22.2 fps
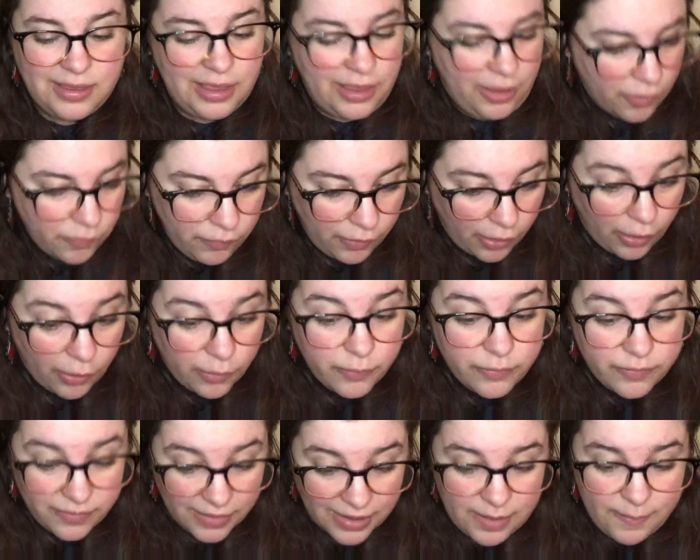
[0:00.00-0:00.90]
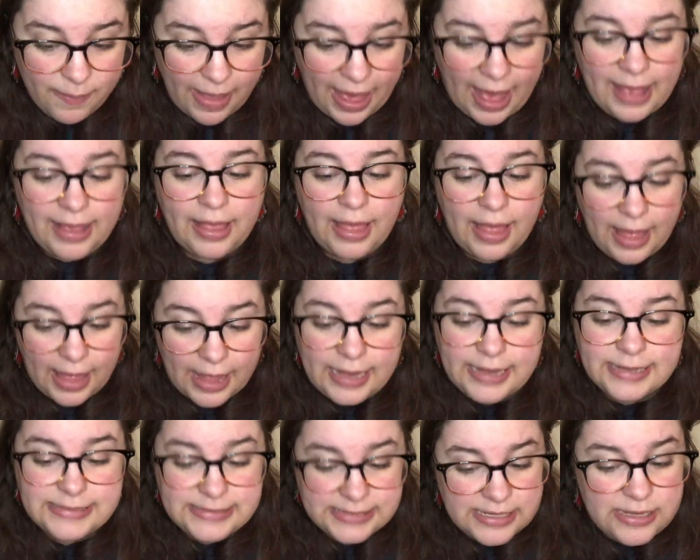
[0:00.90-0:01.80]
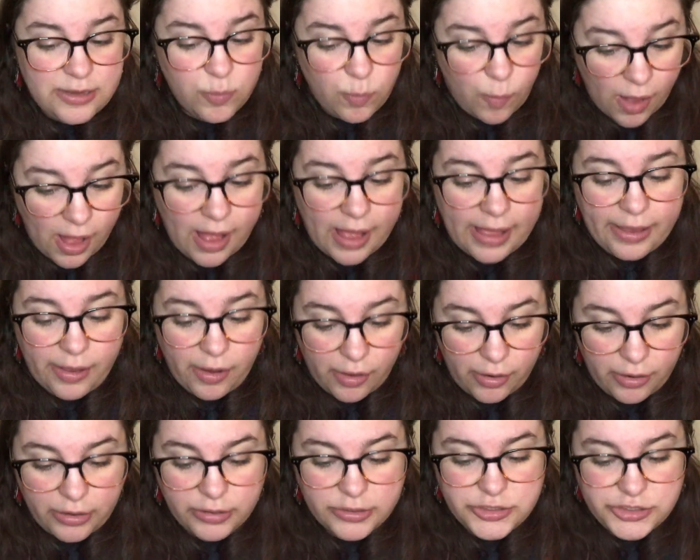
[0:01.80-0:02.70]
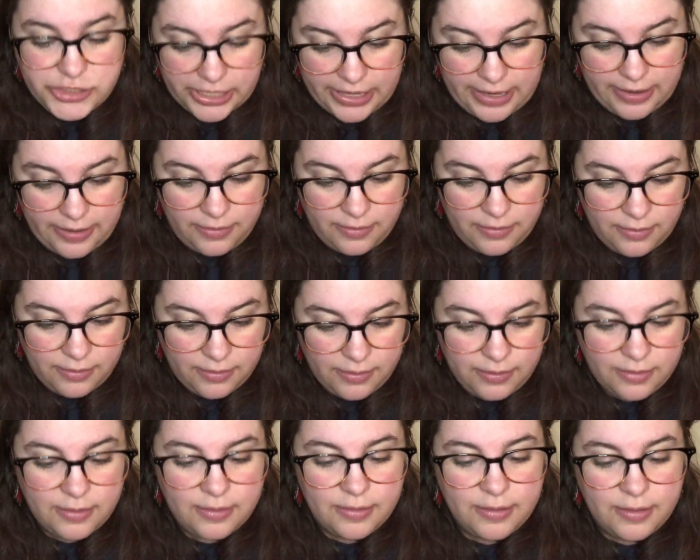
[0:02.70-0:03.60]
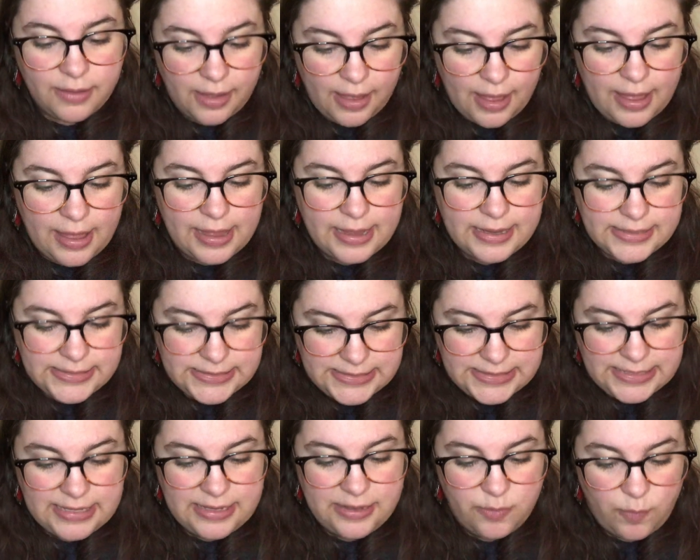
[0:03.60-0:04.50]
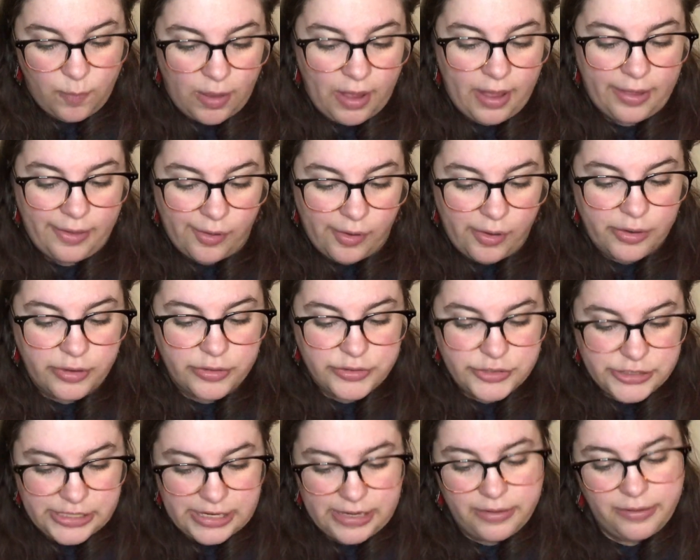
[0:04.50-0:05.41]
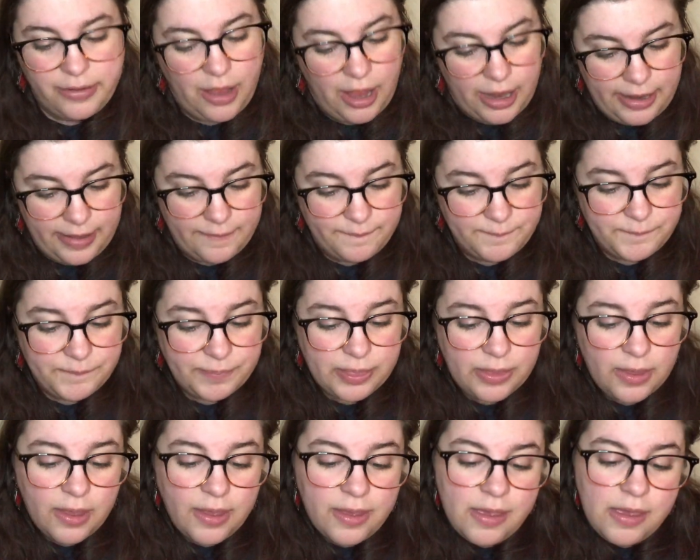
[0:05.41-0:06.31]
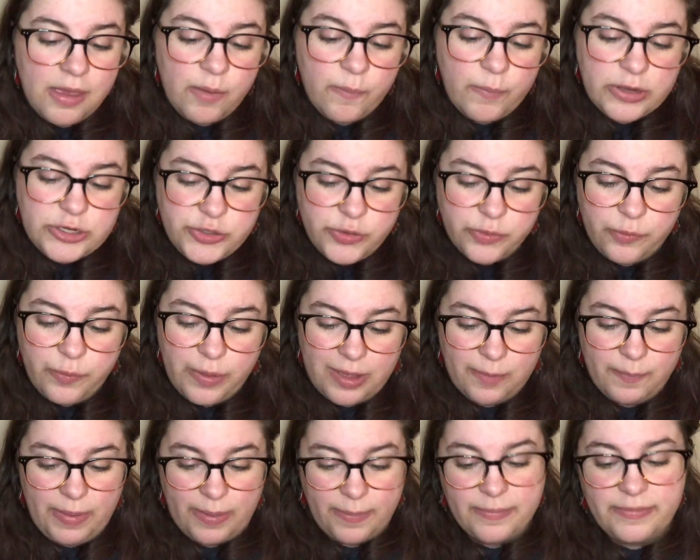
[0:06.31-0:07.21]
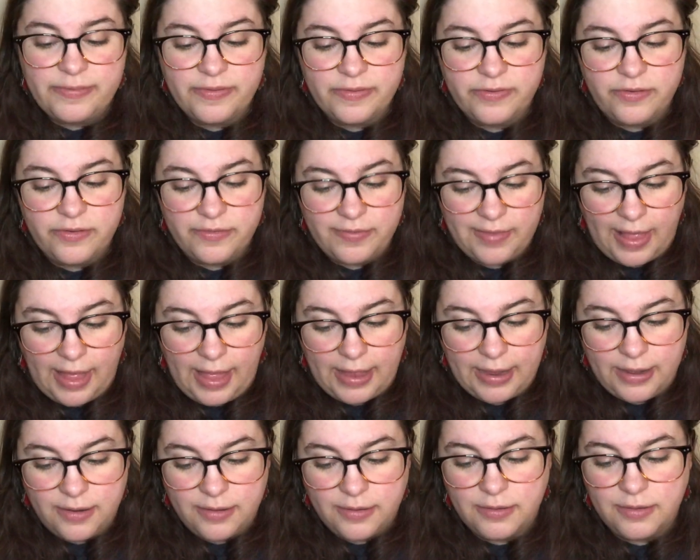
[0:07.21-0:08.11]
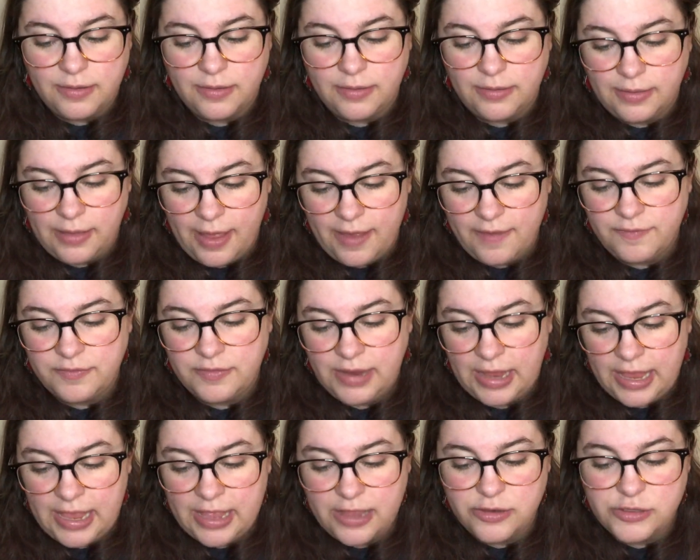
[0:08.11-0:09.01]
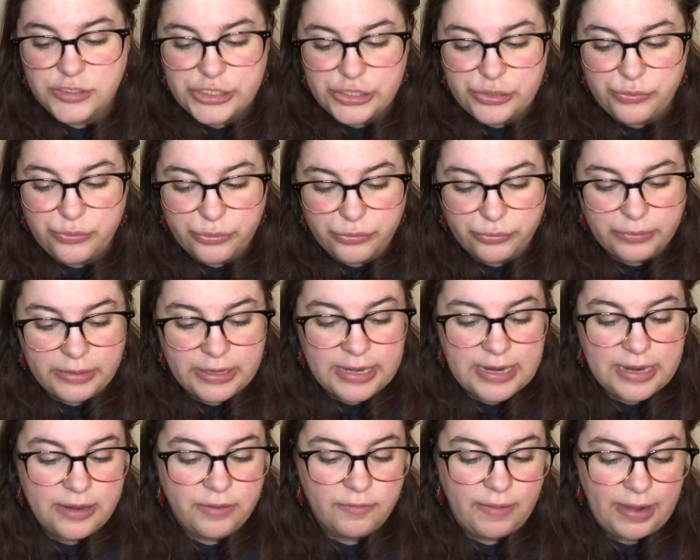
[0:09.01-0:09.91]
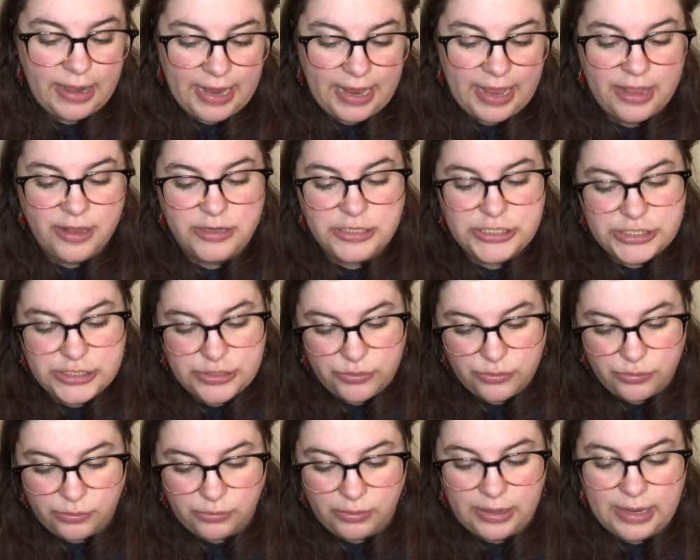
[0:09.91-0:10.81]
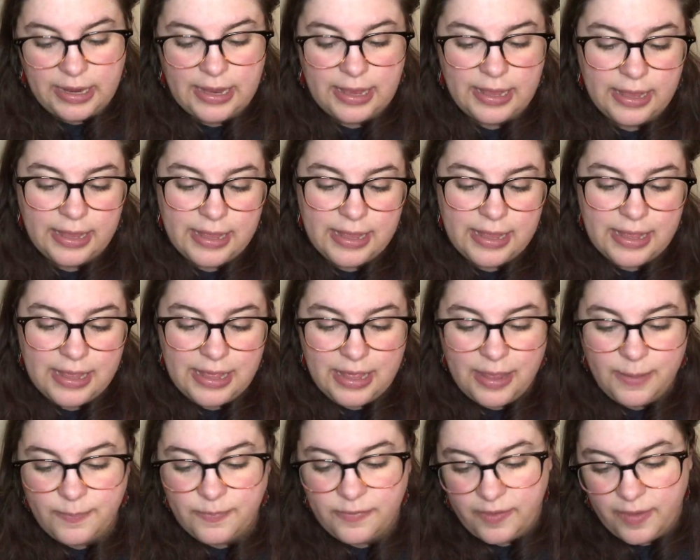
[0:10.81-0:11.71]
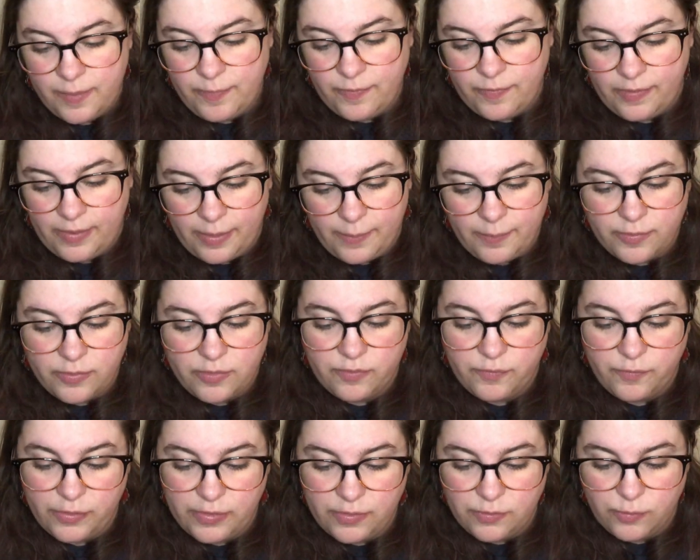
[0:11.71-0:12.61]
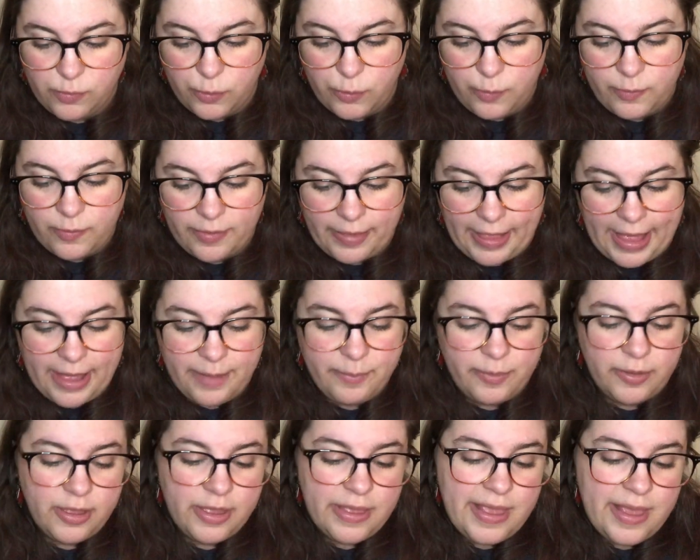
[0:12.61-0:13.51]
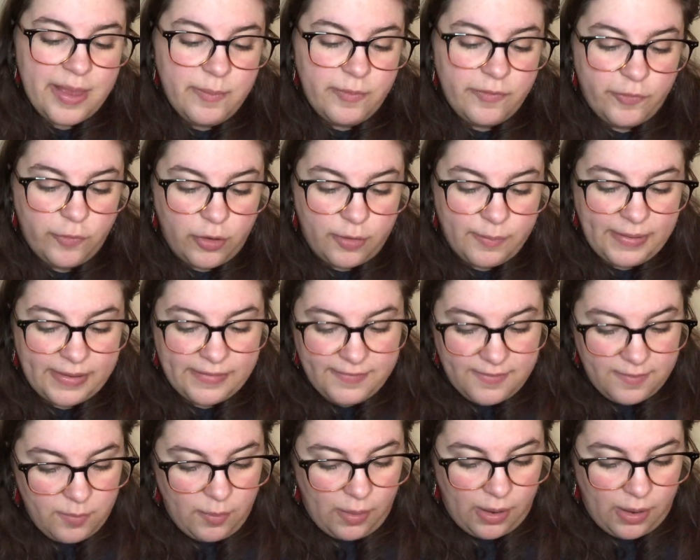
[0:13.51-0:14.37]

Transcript: He'll know. Say it back. I-T-Y-R-G. I-T-Y-R-G. Got it. We do a quick baby sister slide. Left hand, two, three, right hand, two, three, hips, hips, hips, foot swoop, clap before Macy